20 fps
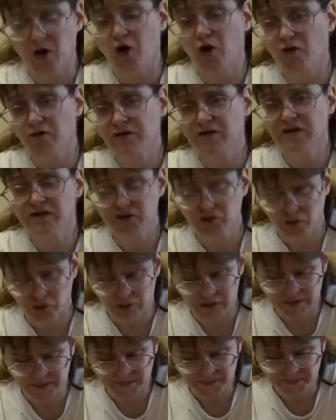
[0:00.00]
over the
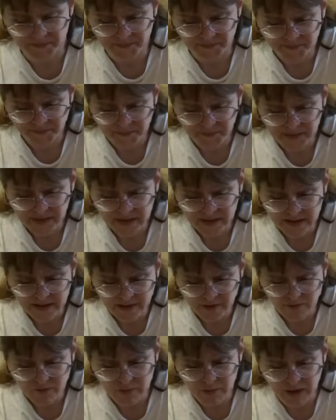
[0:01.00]
door.
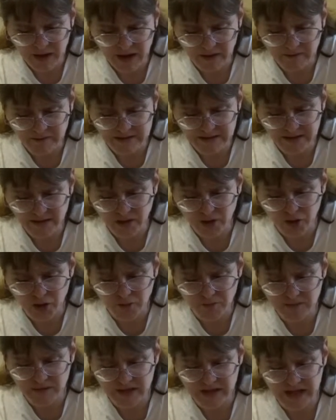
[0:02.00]
When Pa was at
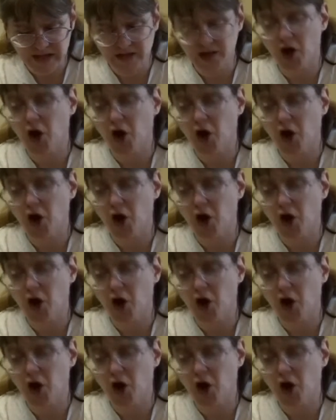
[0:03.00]
home, the gun